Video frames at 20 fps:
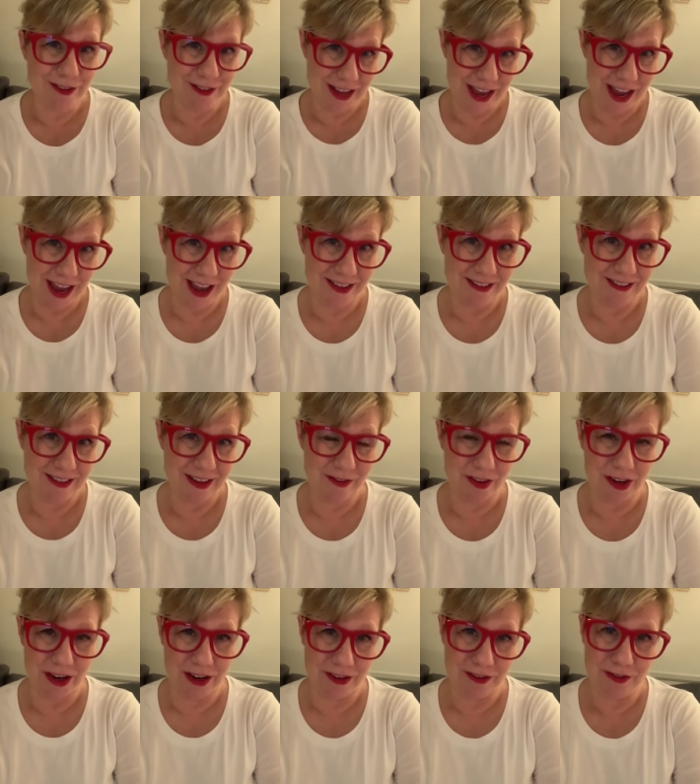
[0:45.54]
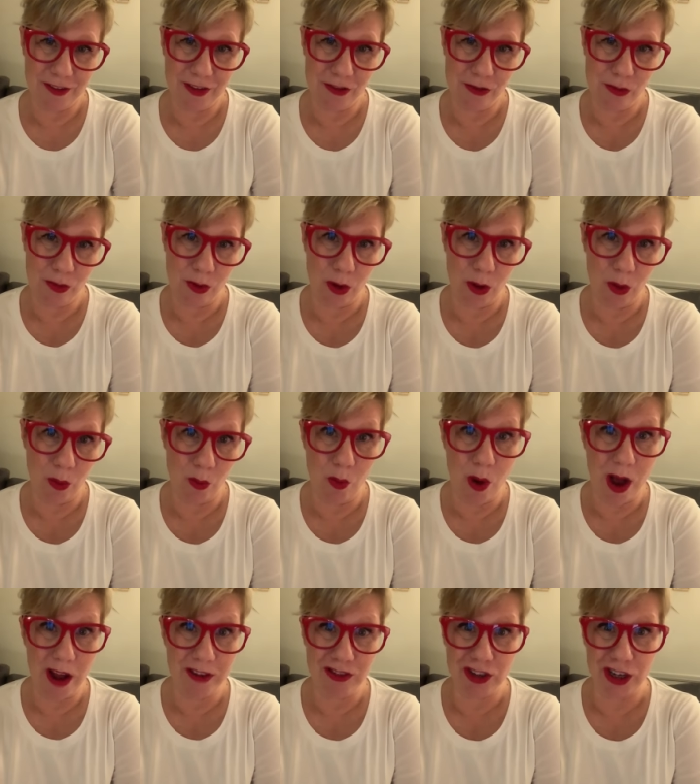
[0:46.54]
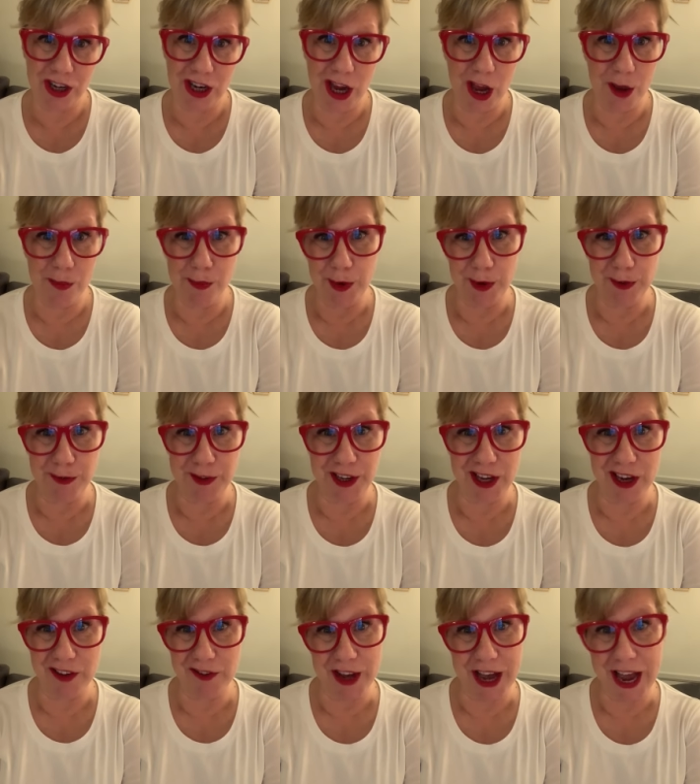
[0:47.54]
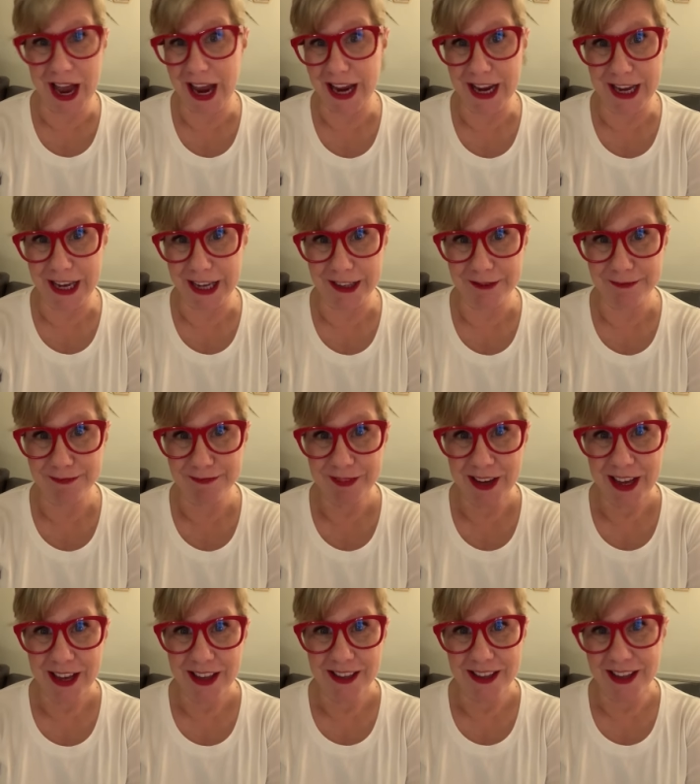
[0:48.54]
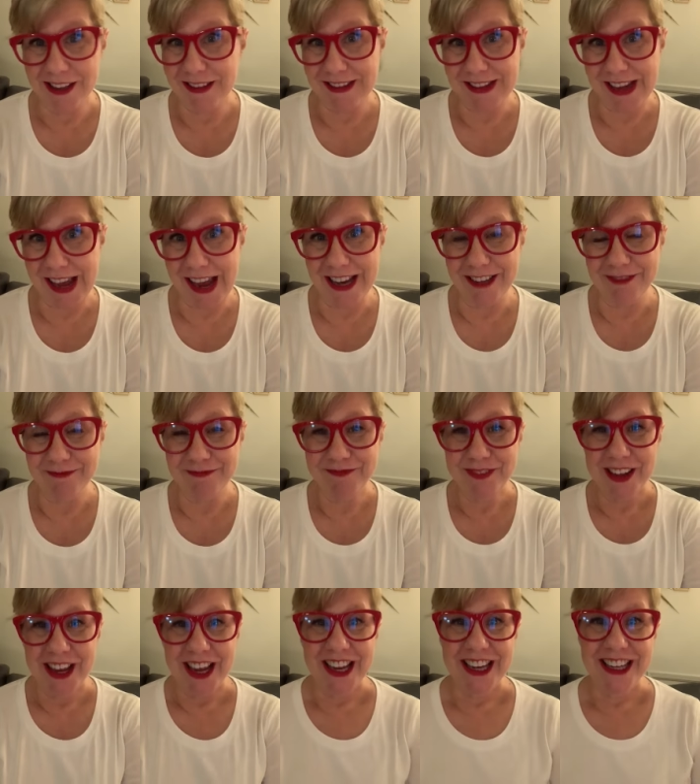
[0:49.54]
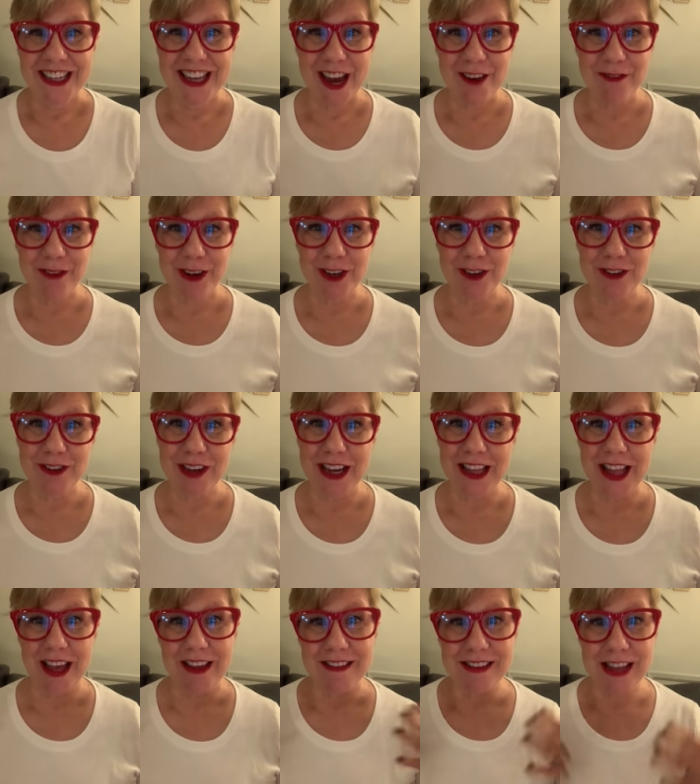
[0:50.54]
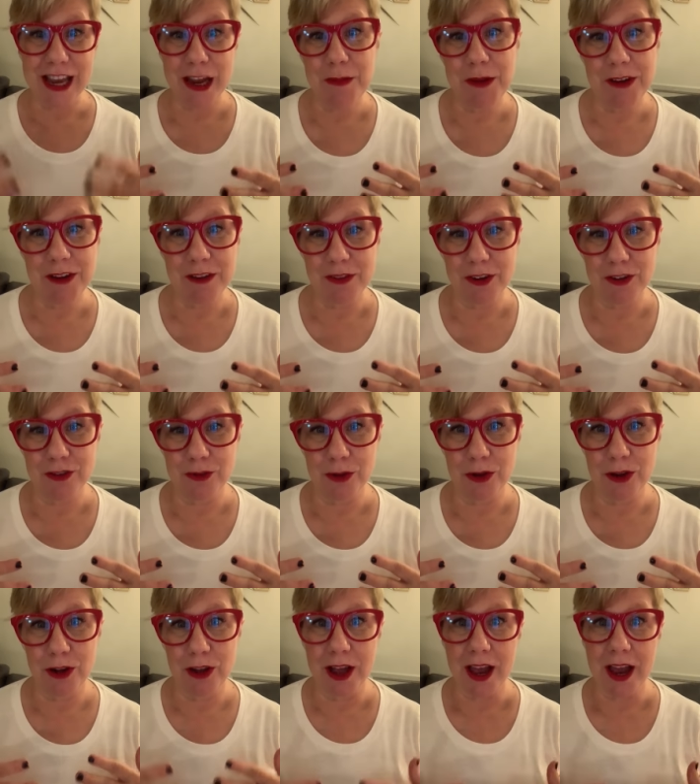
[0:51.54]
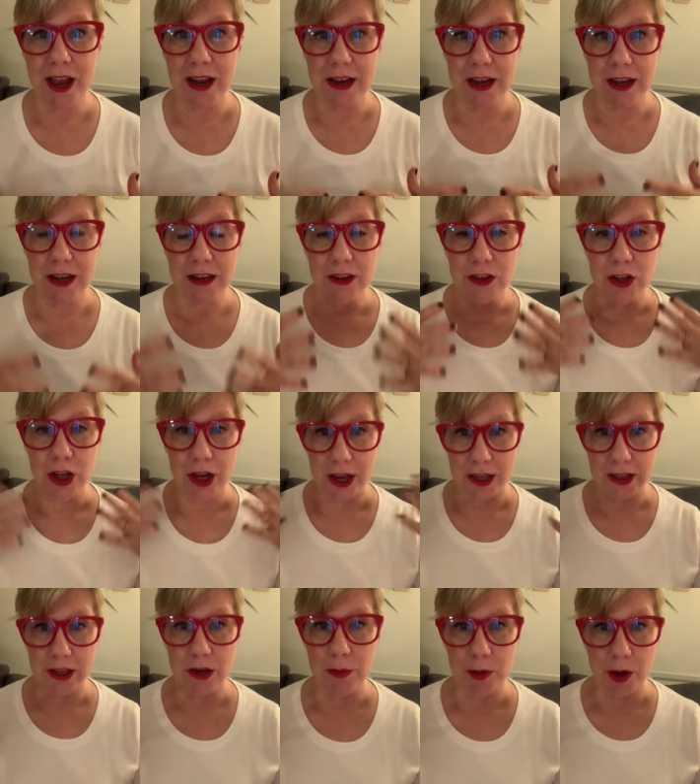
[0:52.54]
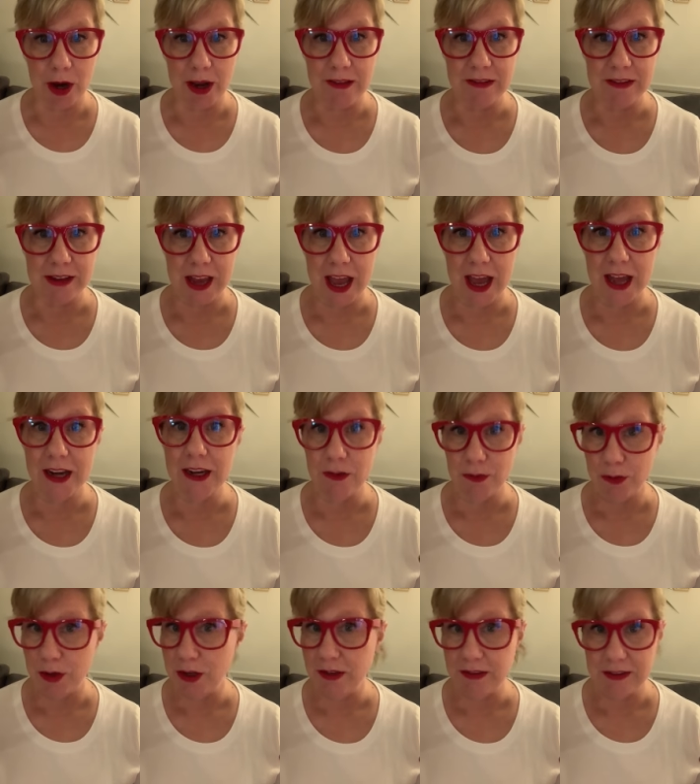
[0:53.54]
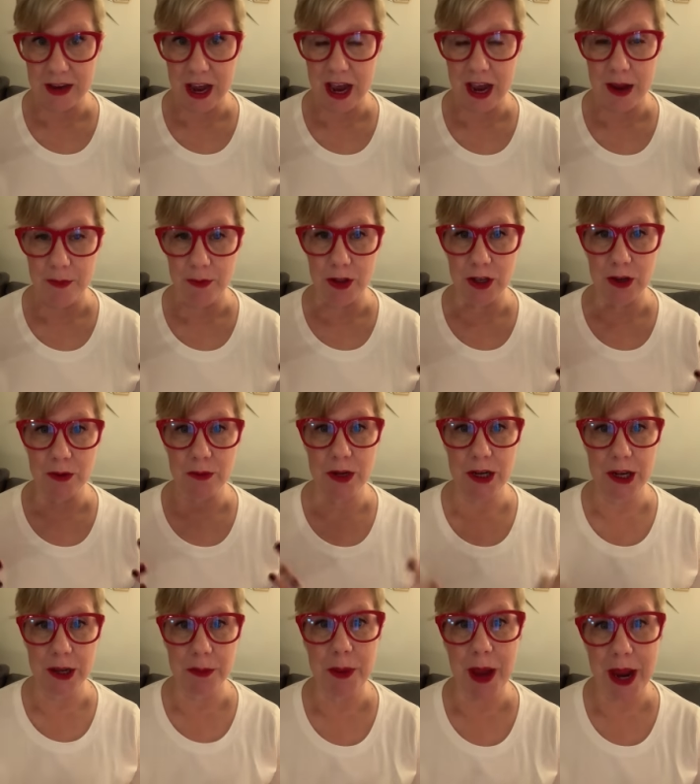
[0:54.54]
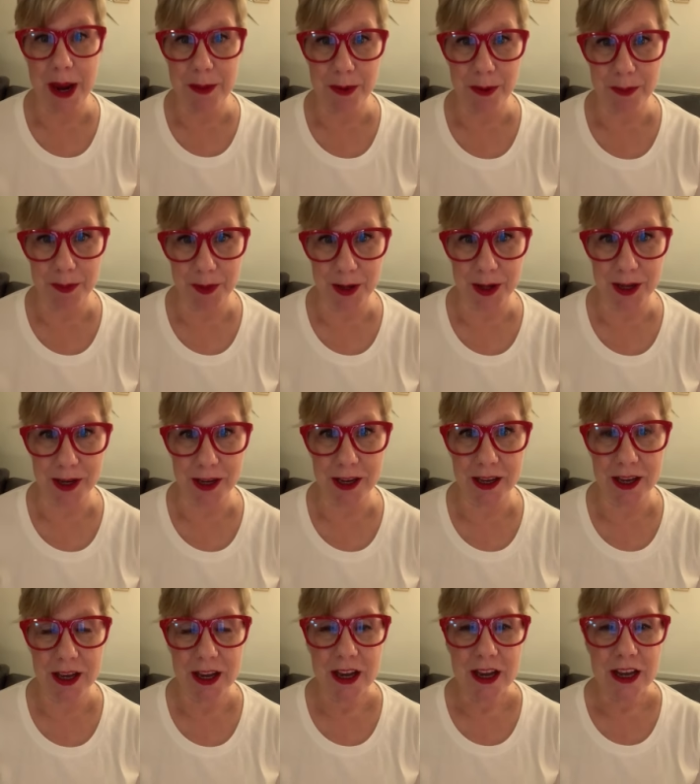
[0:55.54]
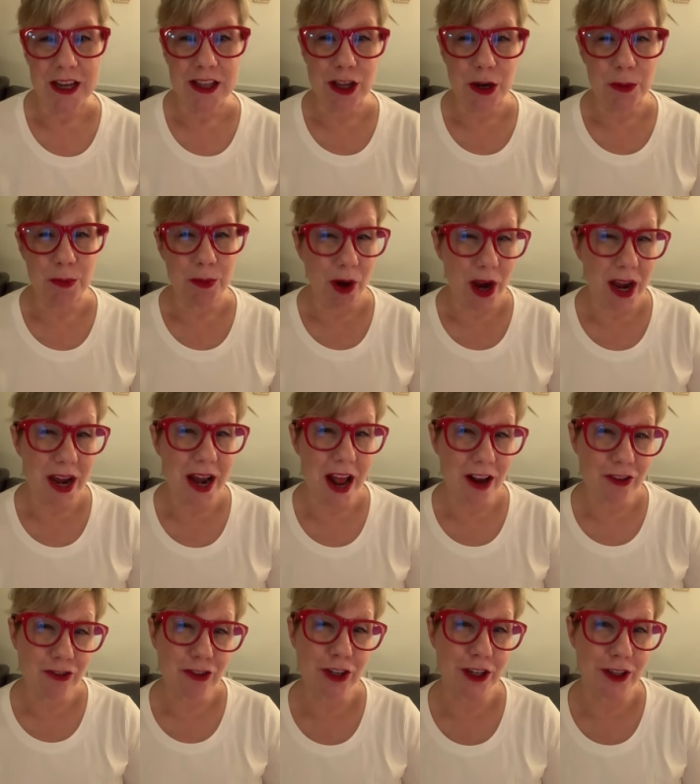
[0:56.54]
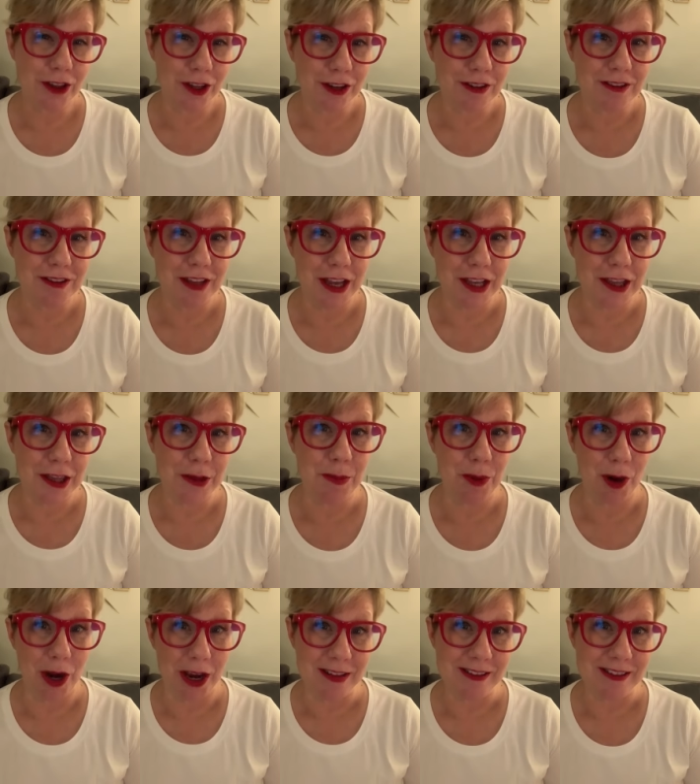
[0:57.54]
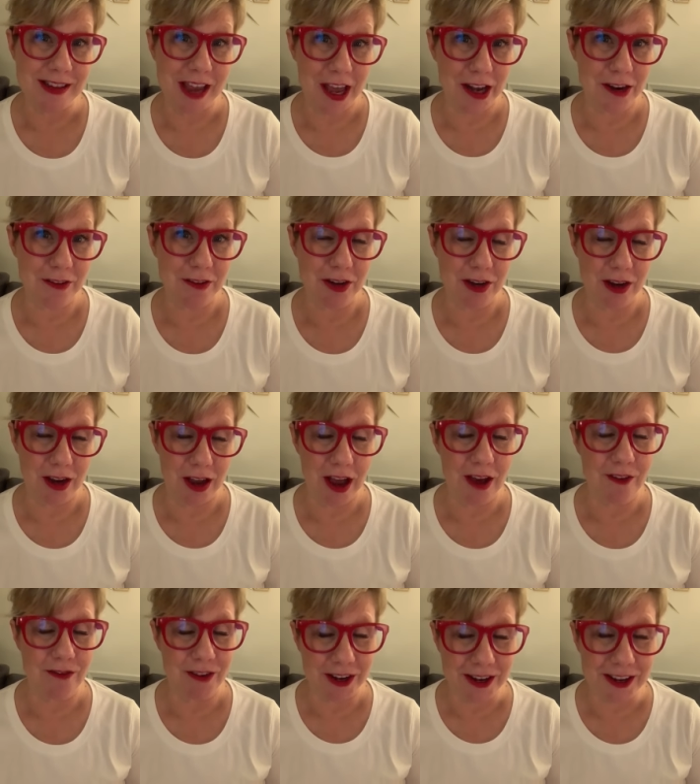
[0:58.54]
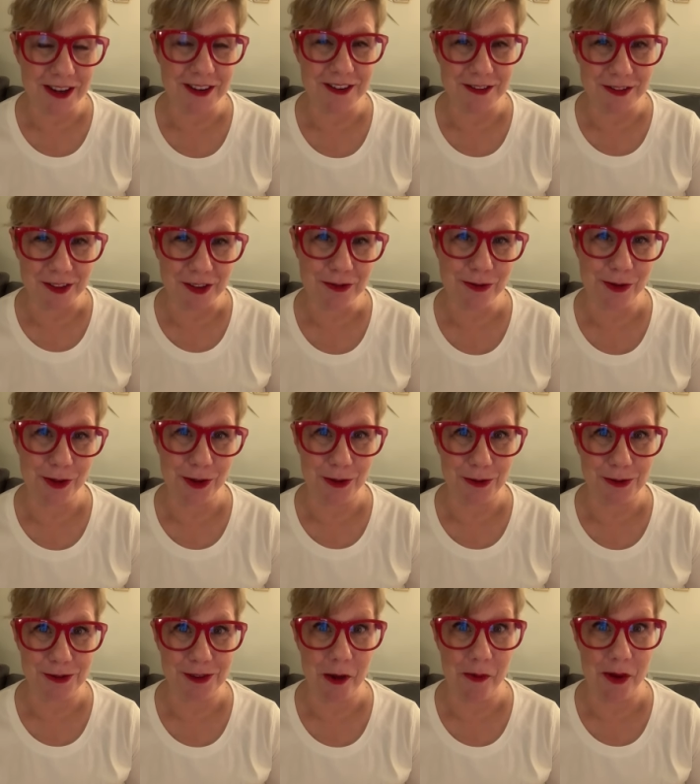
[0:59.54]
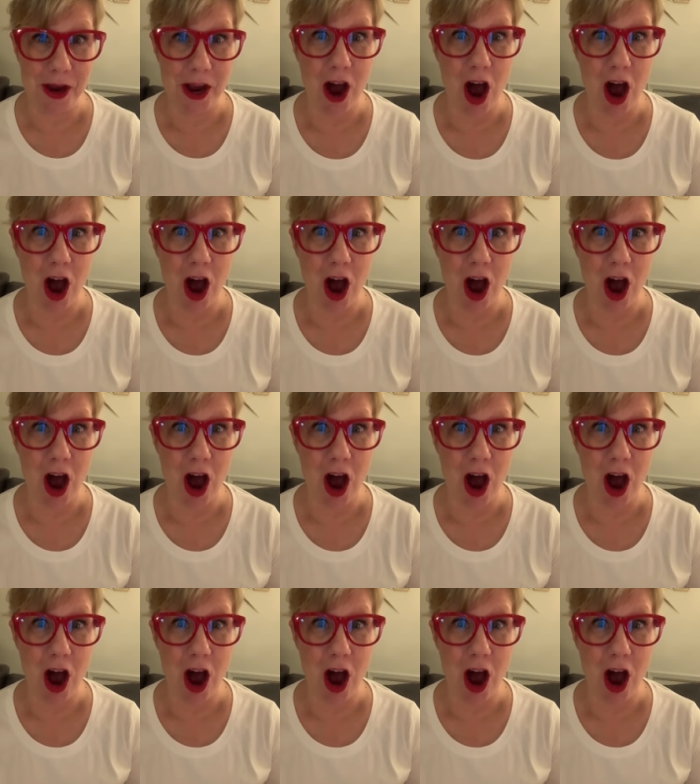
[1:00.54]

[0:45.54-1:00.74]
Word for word: scans of an individual watching a movie of a hike let's say. Yet when you take that same individual and look at their brain scan in real time when they're reading a paper book, their brain actually looks like the brain scan of an, of an individual who is going